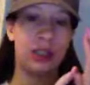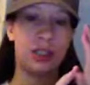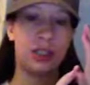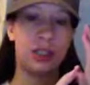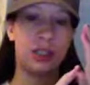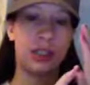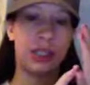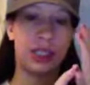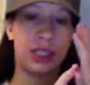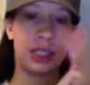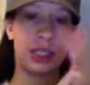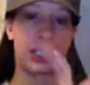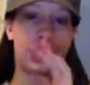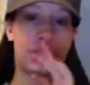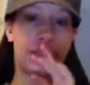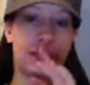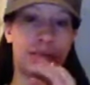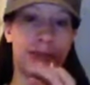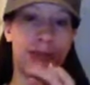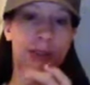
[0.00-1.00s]
And then I
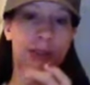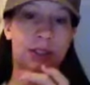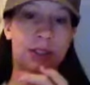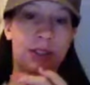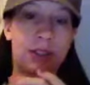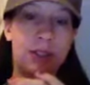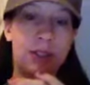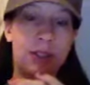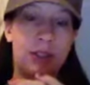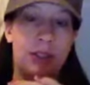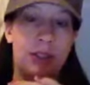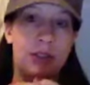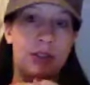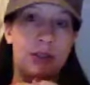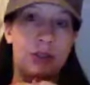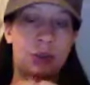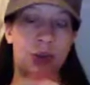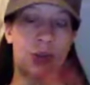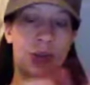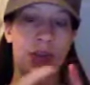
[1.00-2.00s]
have
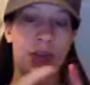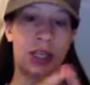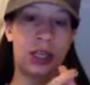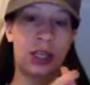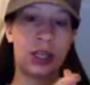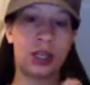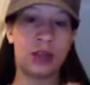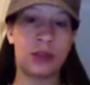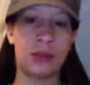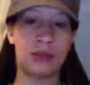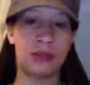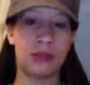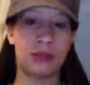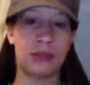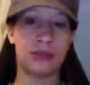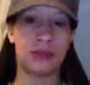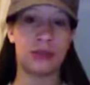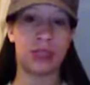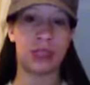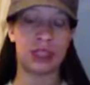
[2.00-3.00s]
Dorothy.
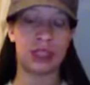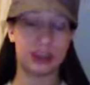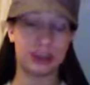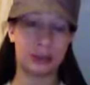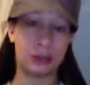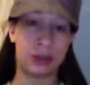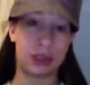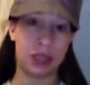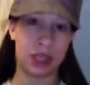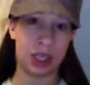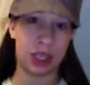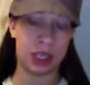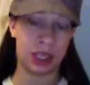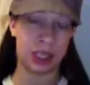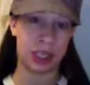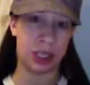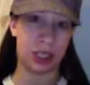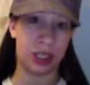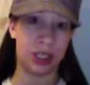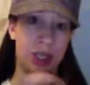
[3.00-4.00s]
I did
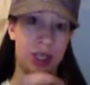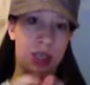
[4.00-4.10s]
Morticia.